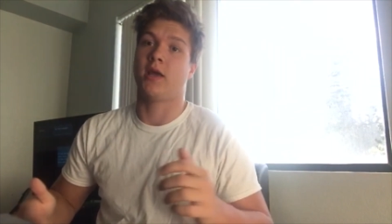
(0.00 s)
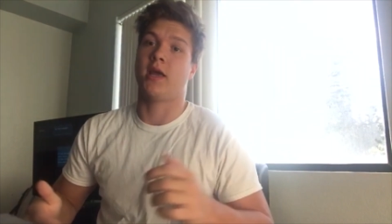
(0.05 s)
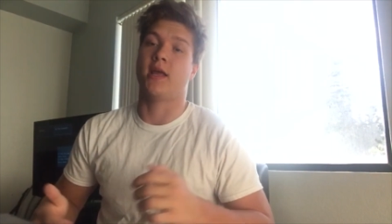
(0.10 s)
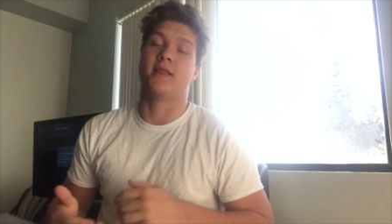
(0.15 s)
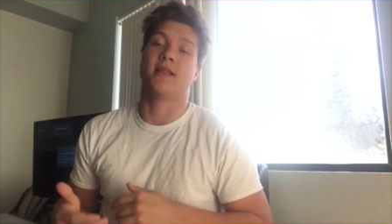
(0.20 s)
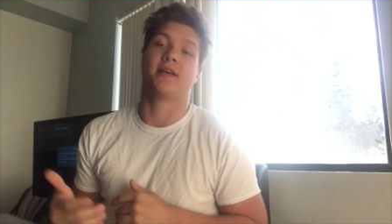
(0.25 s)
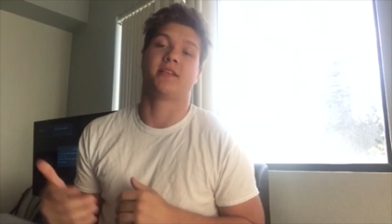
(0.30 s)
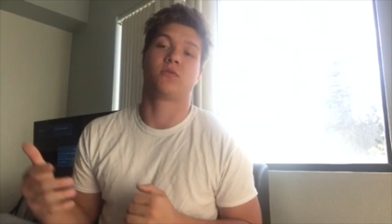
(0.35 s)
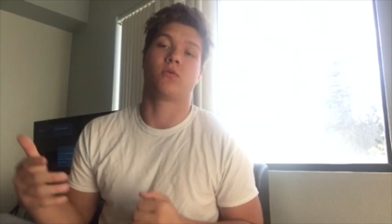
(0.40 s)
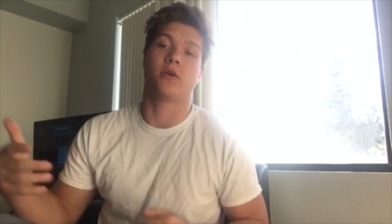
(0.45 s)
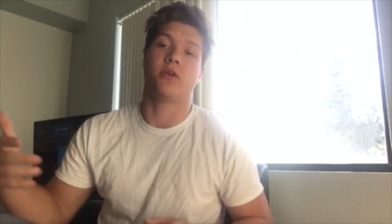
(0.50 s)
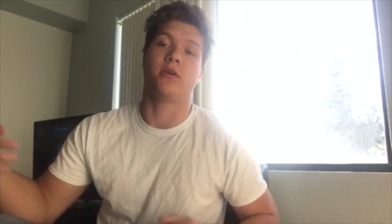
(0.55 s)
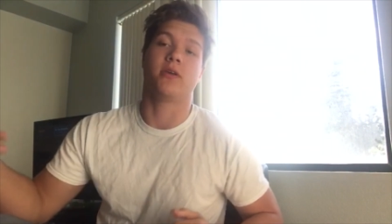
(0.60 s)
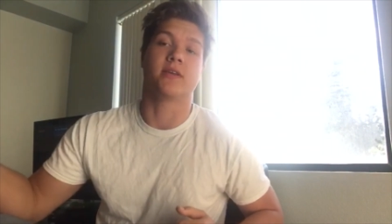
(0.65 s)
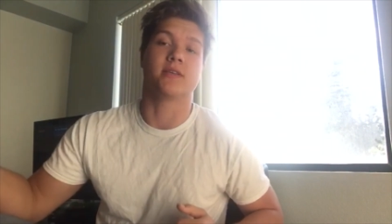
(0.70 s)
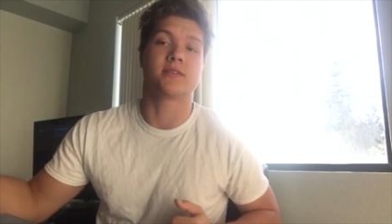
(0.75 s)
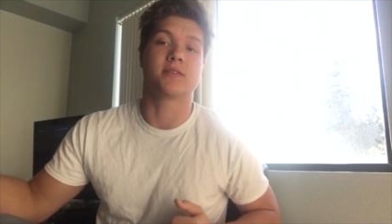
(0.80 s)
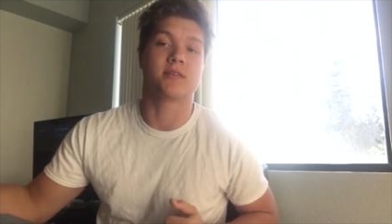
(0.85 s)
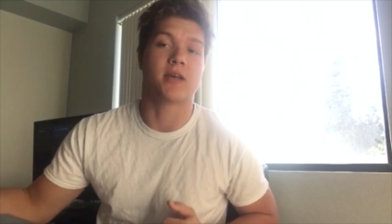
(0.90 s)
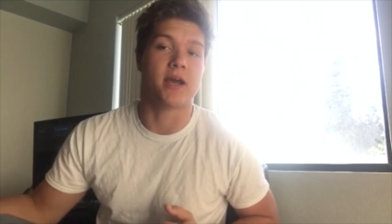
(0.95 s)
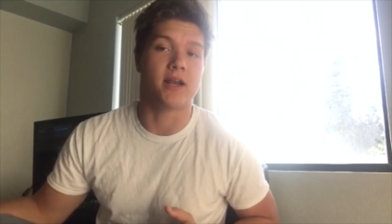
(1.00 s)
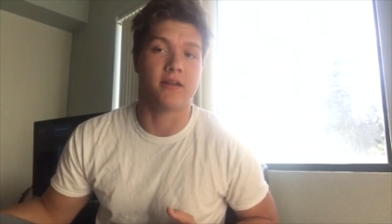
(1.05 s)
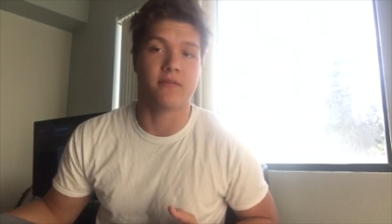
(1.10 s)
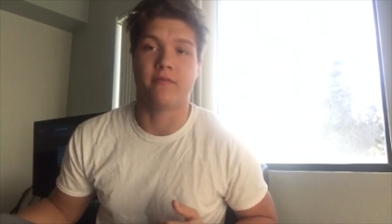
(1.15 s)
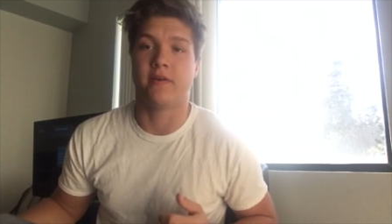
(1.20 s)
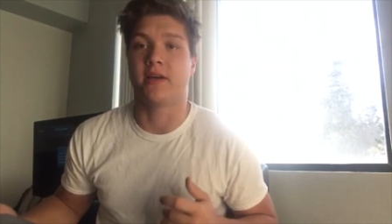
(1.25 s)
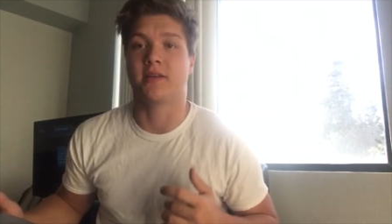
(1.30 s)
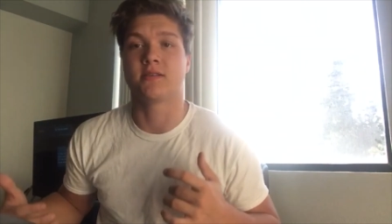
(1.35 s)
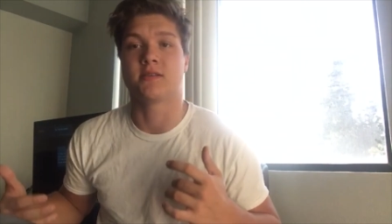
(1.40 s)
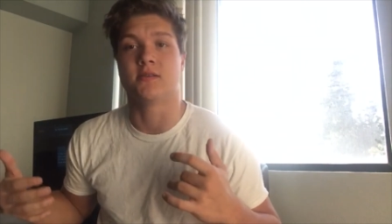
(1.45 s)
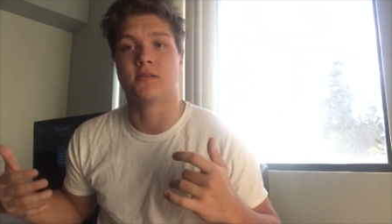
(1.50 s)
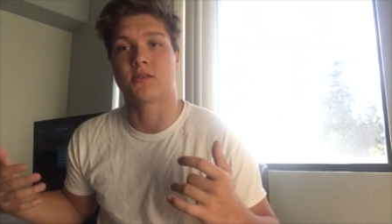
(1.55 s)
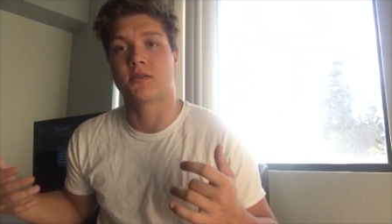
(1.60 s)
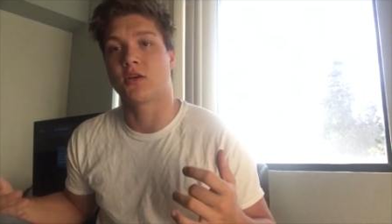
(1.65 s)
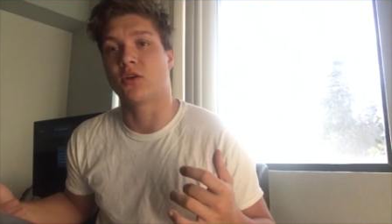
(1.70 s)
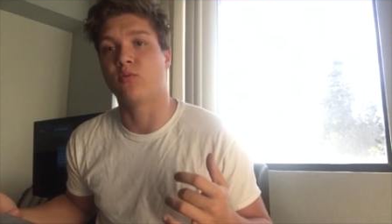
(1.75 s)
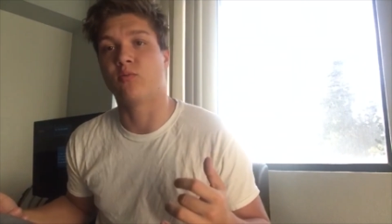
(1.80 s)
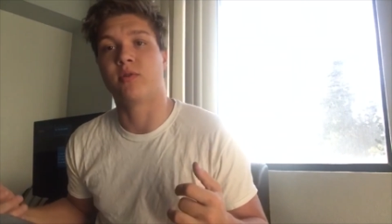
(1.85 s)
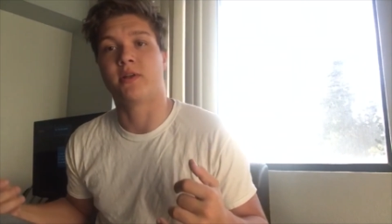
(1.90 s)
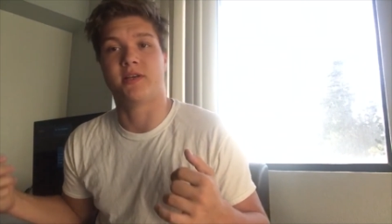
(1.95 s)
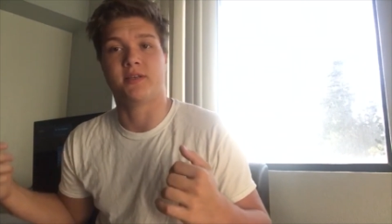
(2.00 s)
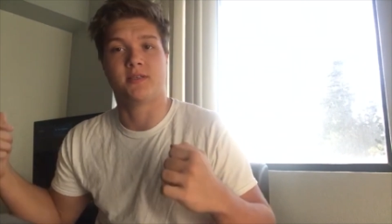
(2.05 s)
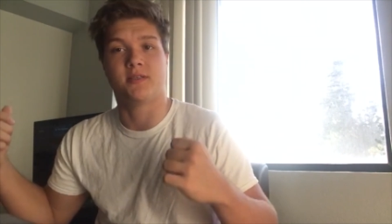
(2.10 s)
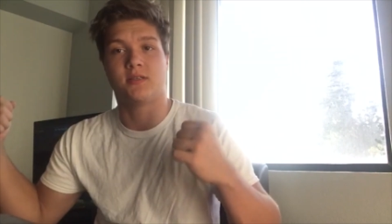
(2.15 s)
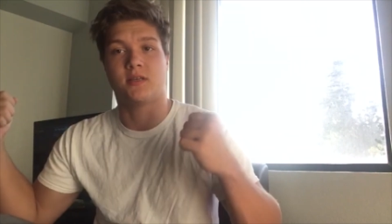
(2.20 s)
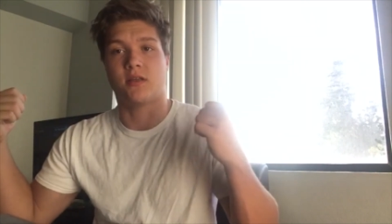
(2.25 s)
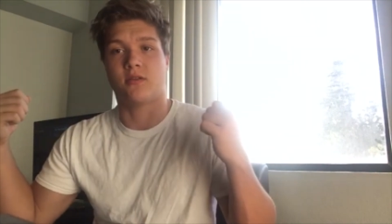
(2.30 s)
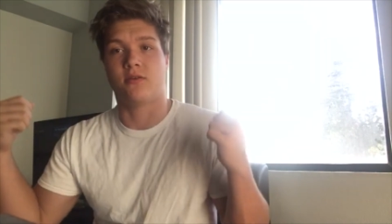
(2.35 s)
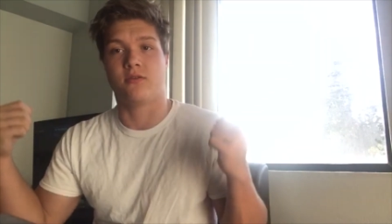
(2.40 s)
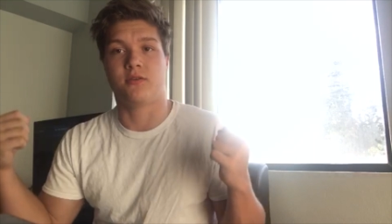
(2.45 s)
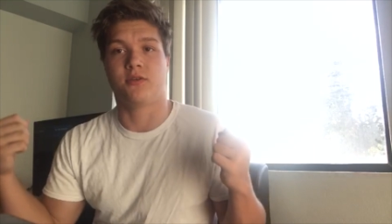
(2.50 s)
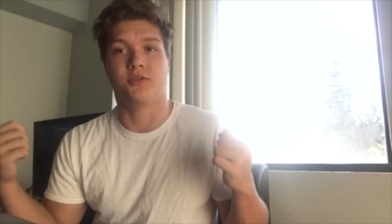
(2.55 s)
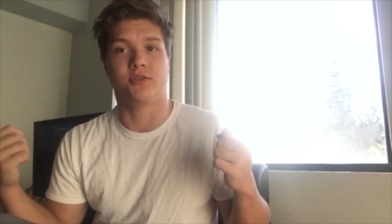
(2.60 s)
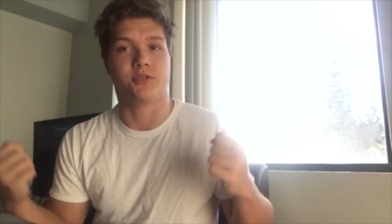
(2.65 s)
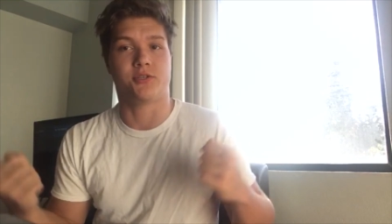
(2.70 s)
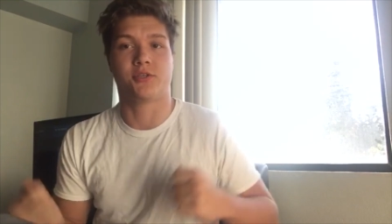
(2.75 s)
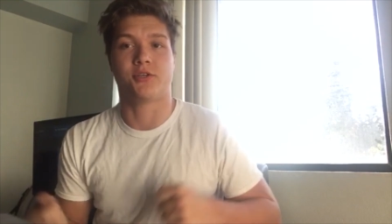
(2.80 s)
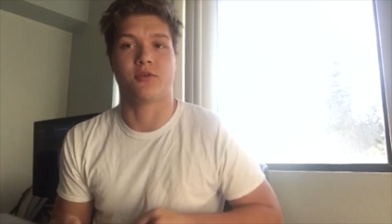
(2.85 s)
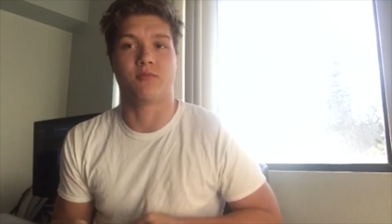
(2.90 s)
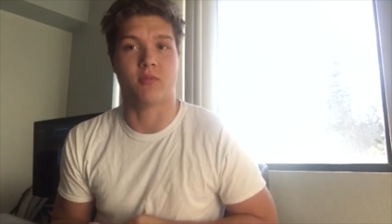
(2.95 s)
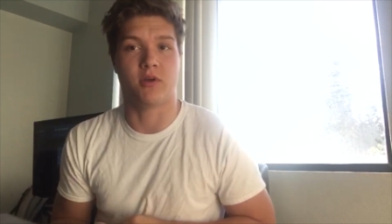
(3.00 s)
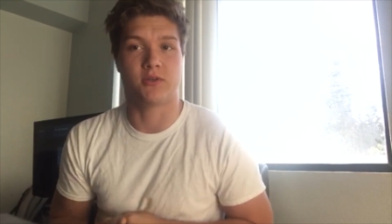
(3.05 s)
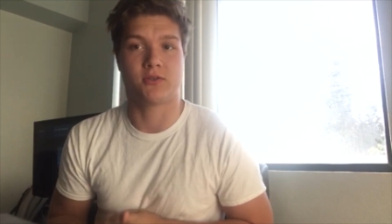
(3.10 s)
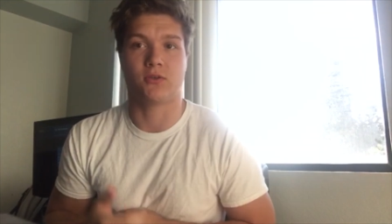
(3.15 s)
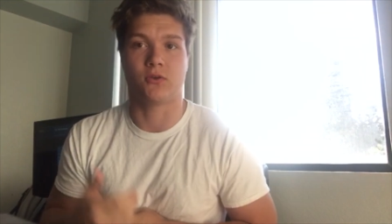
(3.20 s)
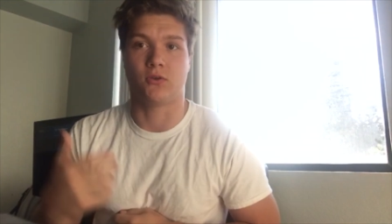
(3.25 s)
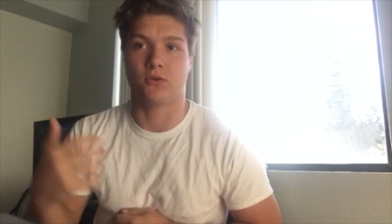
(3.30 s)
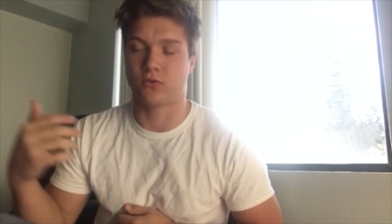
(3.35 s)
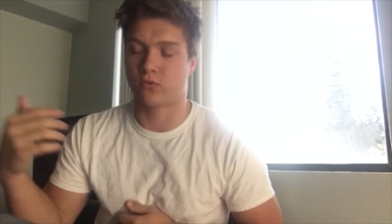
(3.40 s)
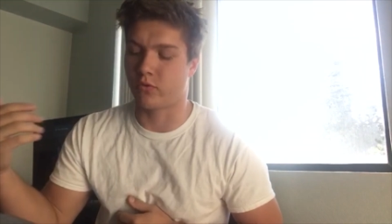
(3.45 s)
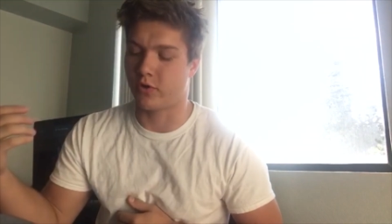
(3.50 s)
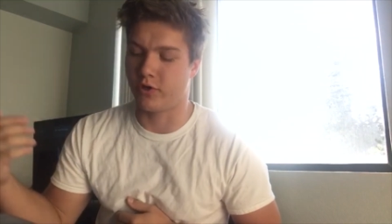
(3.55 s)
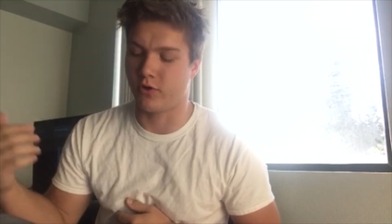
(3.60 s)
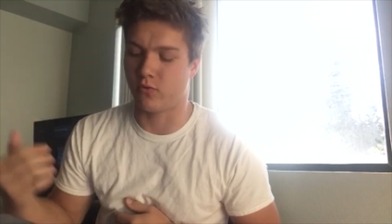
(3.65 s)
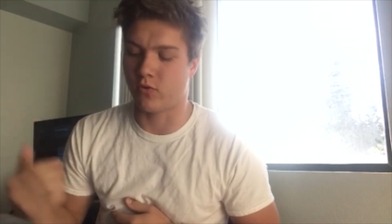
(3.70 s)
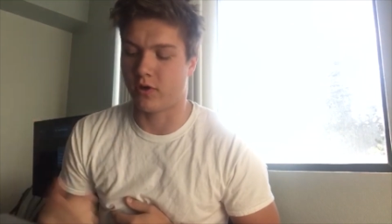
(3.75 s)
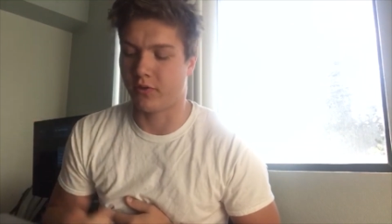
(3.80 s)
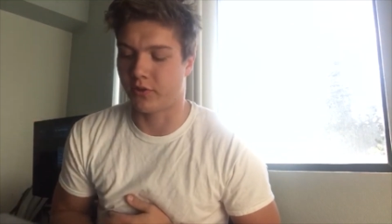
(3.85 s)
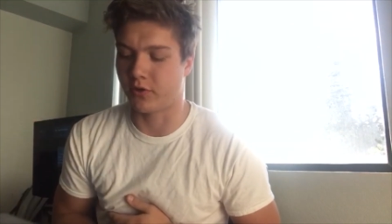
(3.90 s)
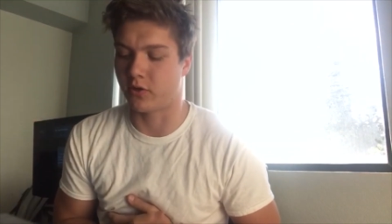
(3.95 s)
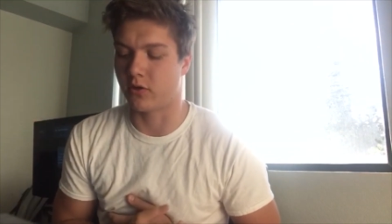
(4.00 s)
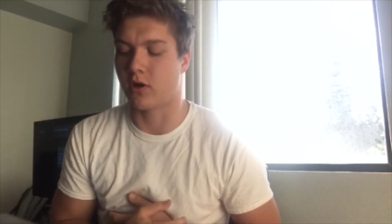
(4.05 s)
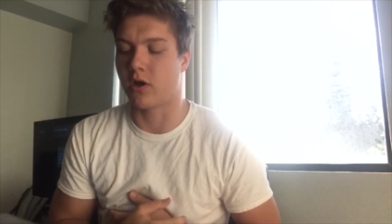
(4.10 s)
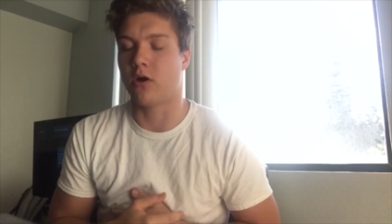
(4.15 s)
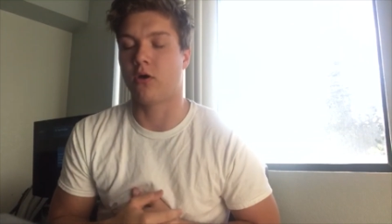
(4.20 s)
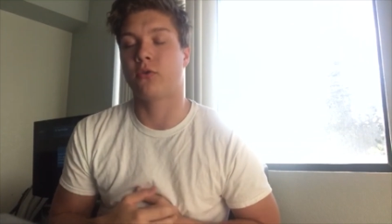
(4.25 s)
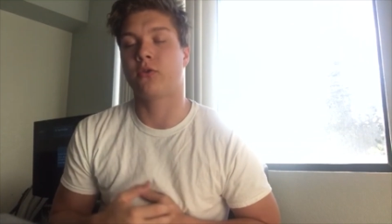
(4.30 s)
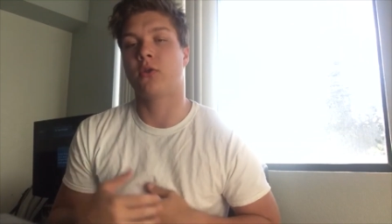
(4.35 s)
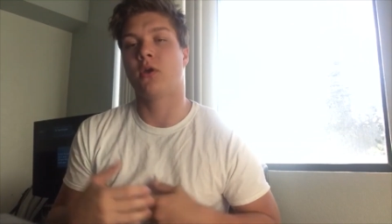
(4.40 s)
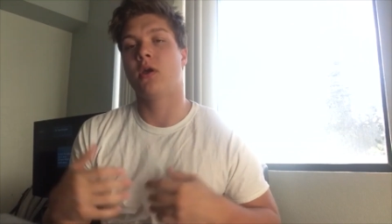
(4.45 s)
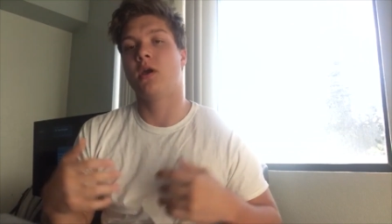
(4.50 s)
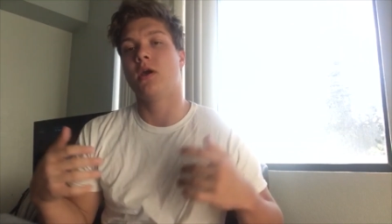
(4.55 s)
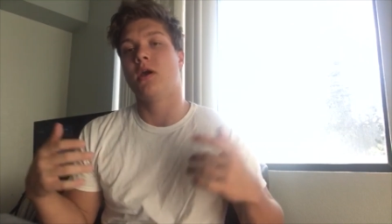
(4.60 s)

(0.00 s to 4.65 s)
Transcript: and that's why you get side effects in certain places other than just your muscles where you want the growth.